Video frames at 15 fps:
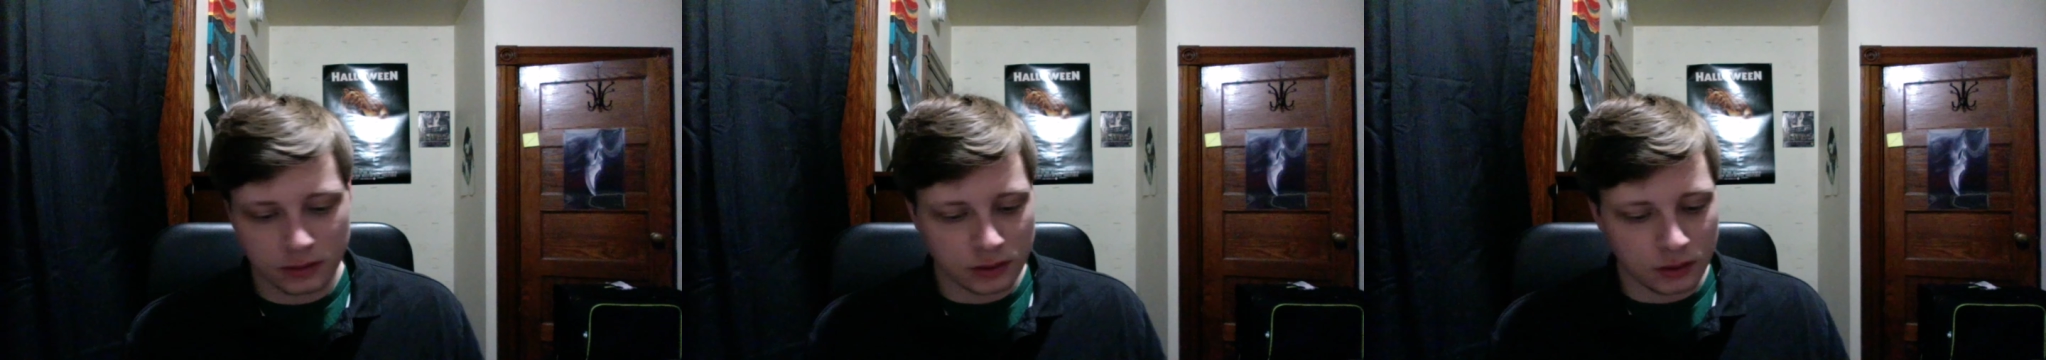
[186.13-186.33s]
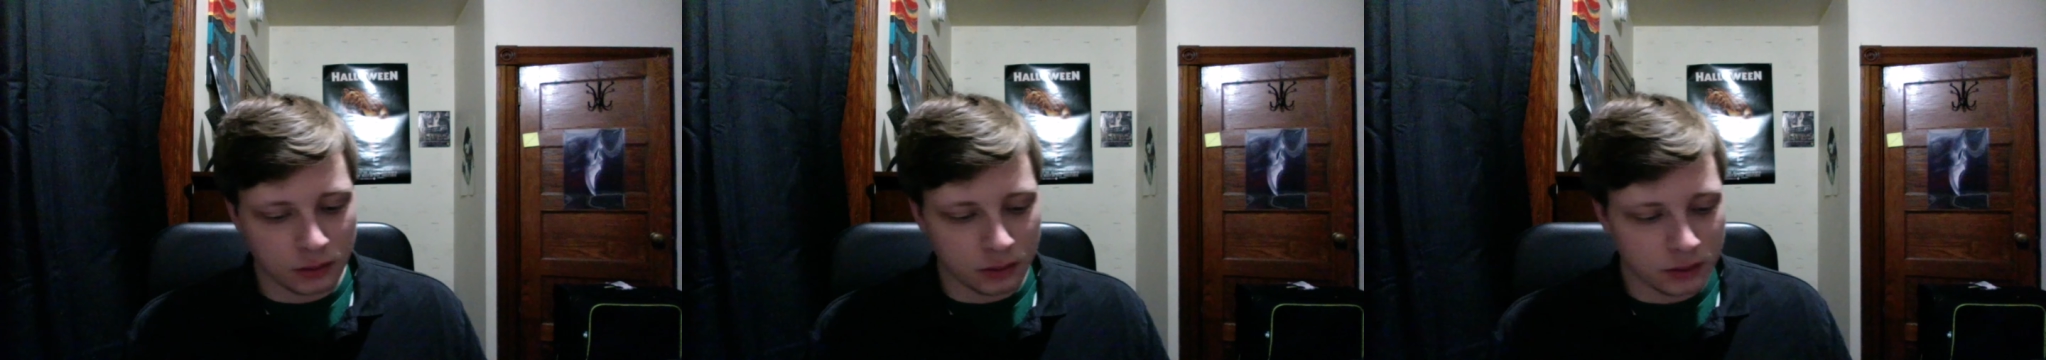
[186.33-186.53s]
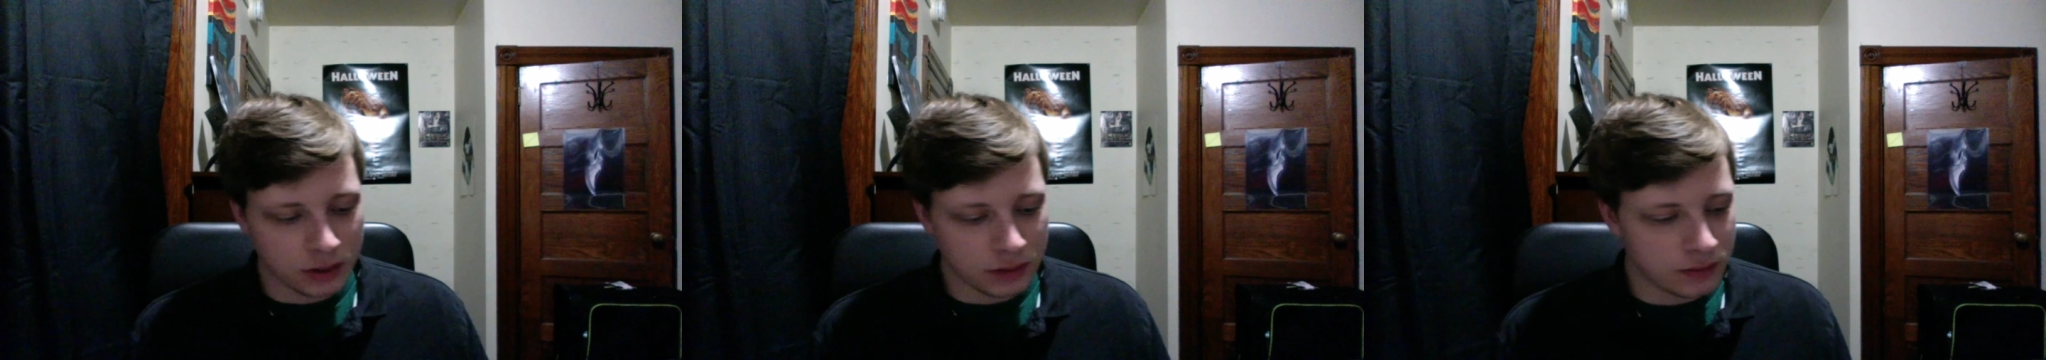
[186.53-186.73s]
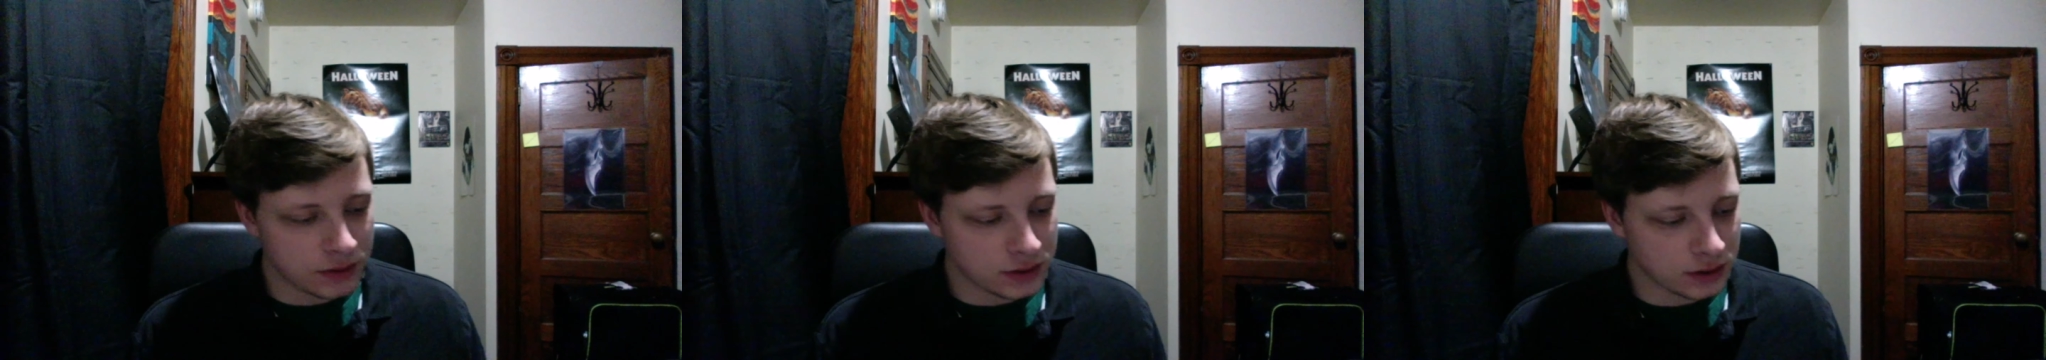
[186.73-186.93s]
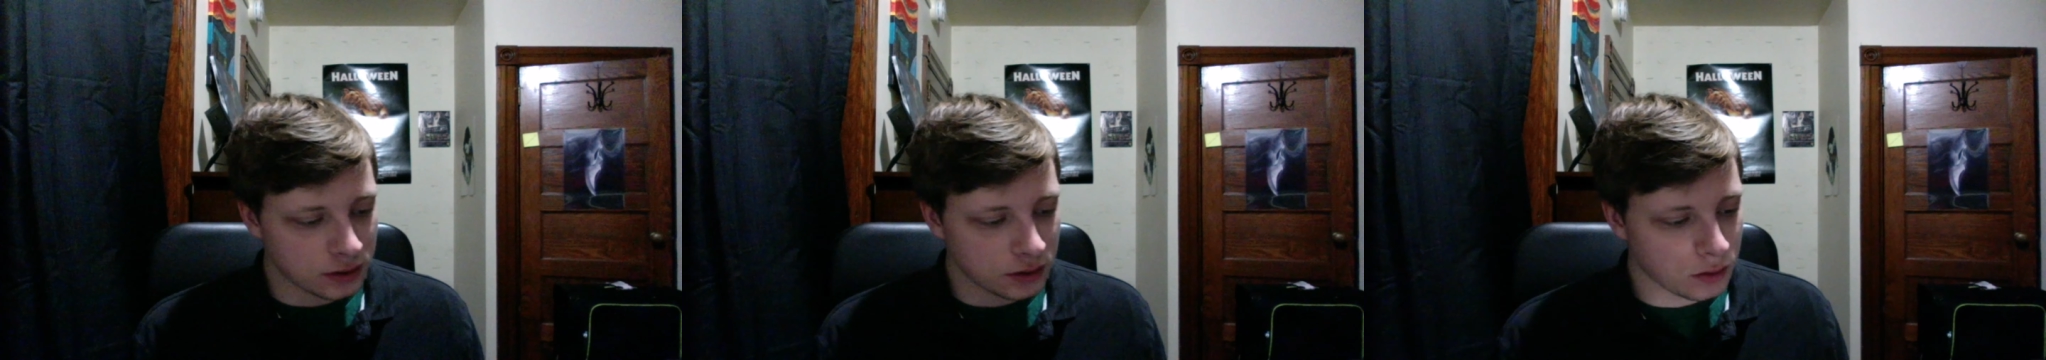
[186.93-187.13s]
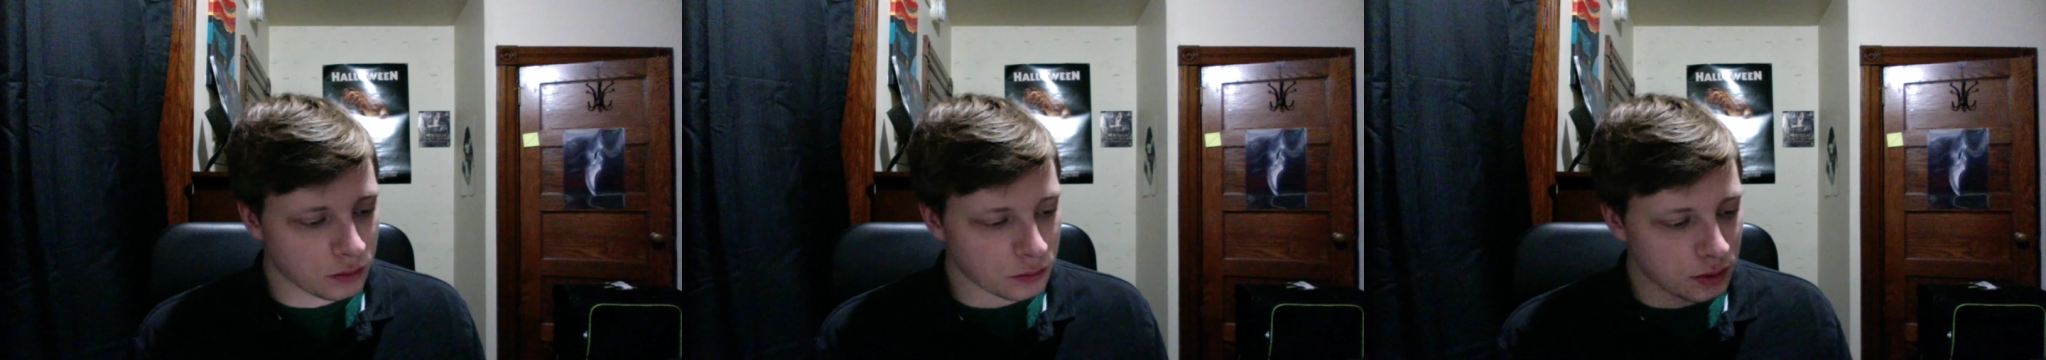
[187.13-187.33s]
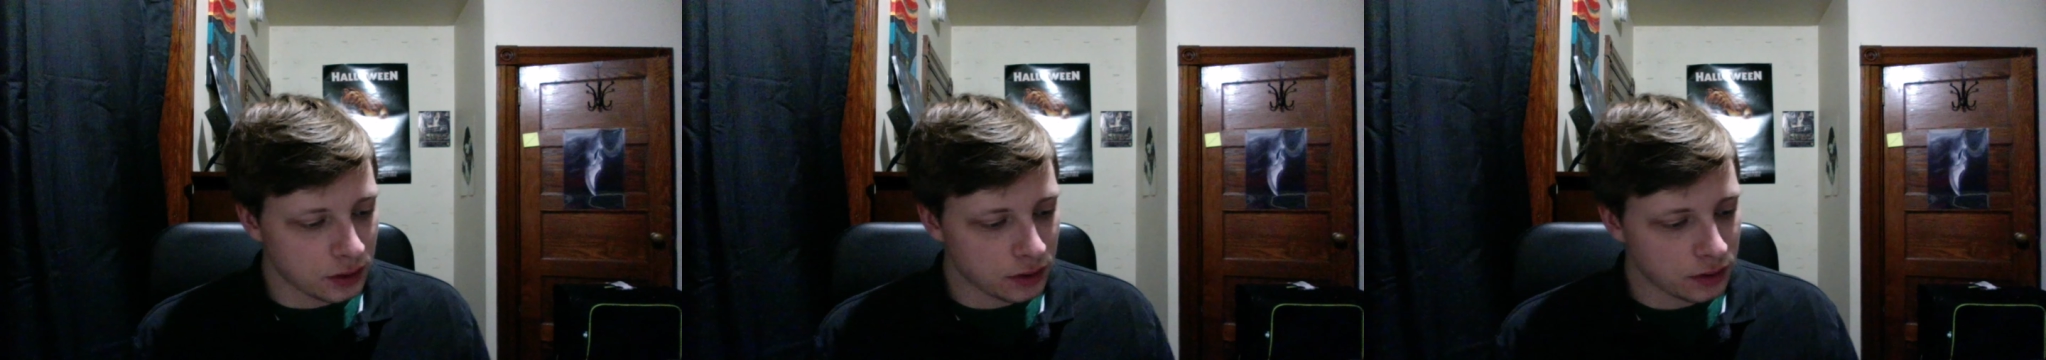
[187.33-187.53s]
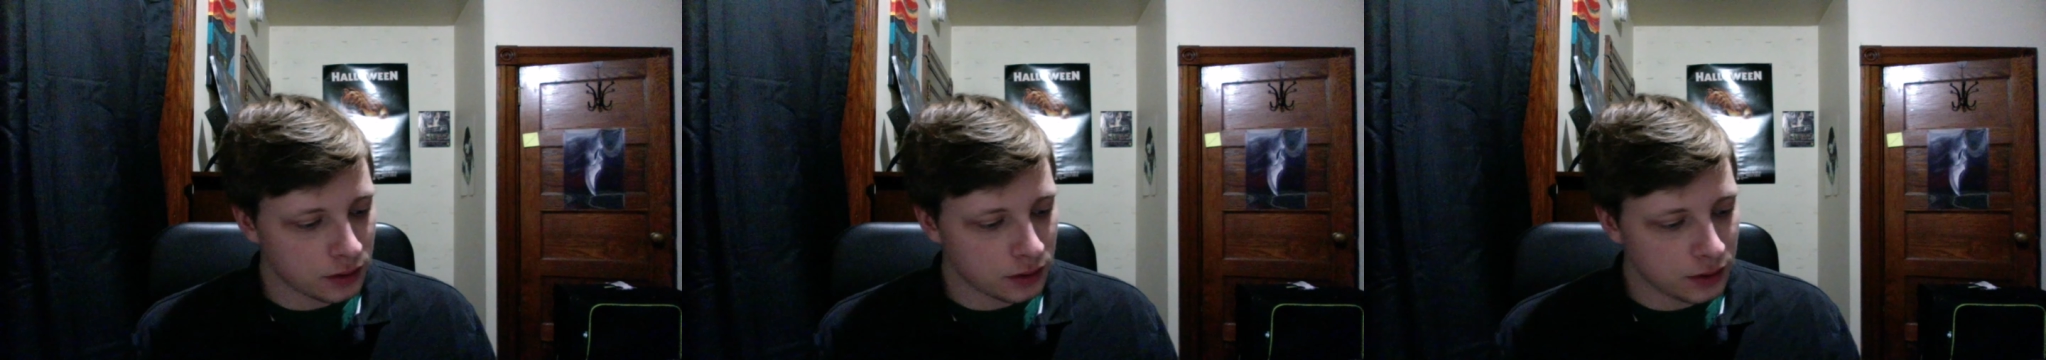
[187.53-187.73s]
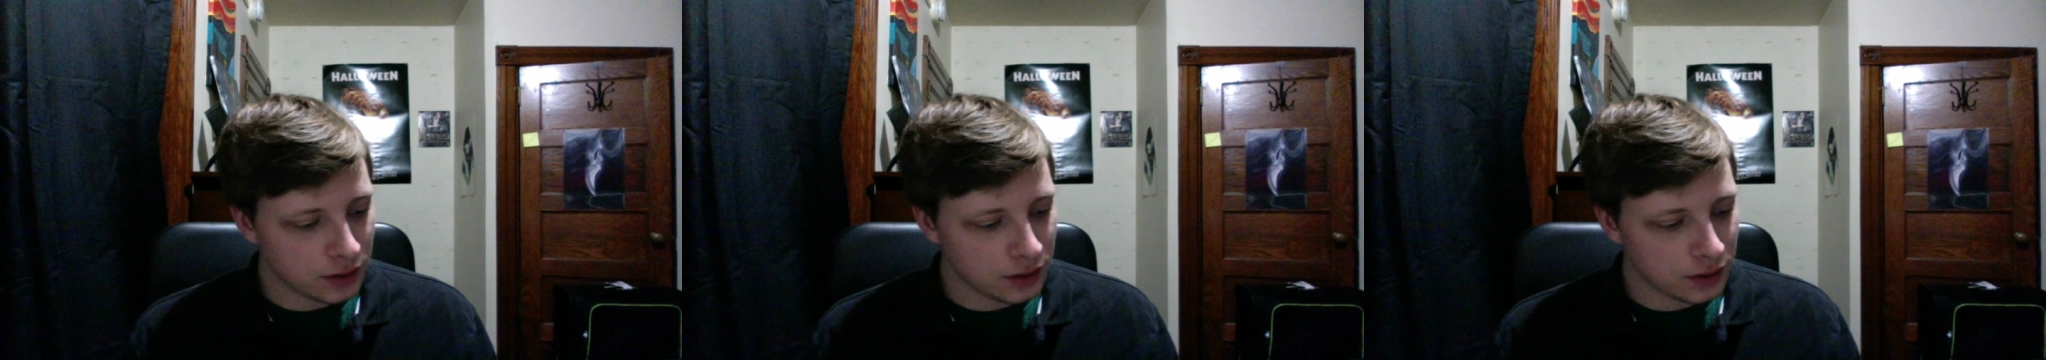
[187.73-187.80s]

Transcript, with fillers: So I'll leave this along with